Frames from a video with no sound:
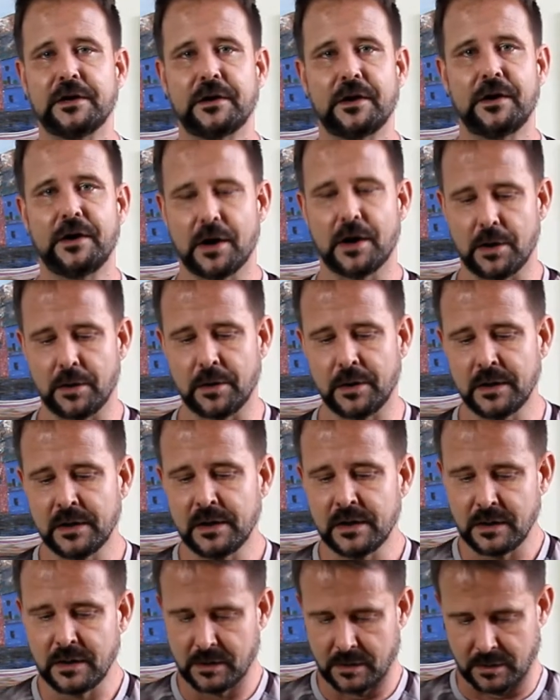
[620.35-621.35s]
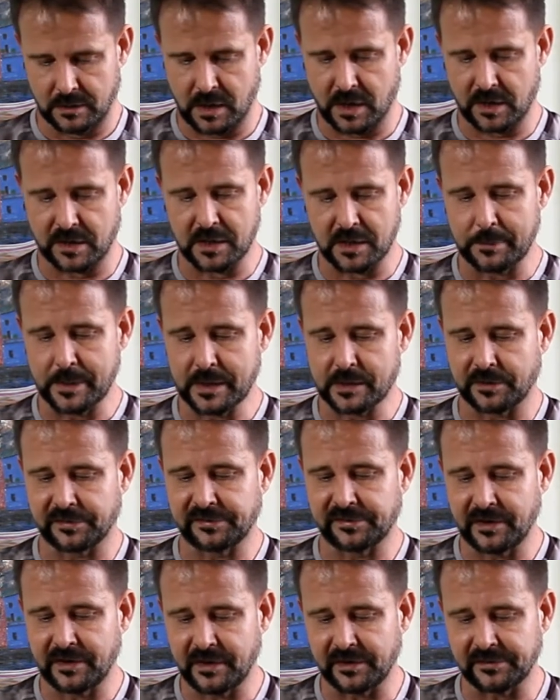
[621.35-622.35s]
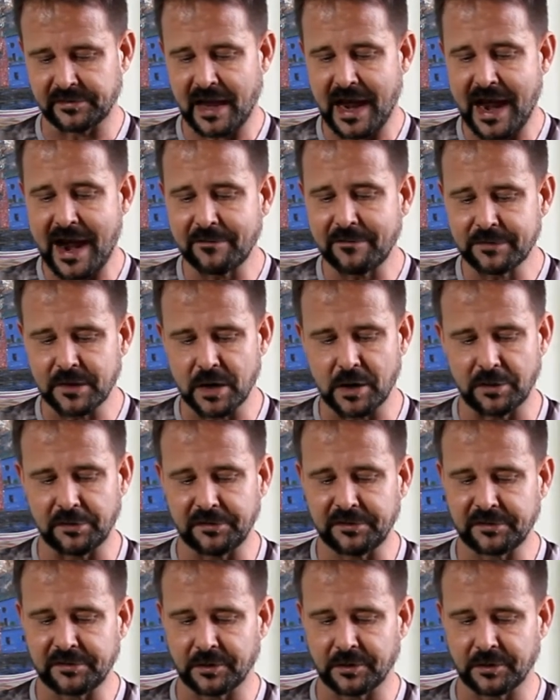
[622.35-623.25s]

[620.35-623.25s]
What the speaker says: You know, a lot of the bigger cities have those,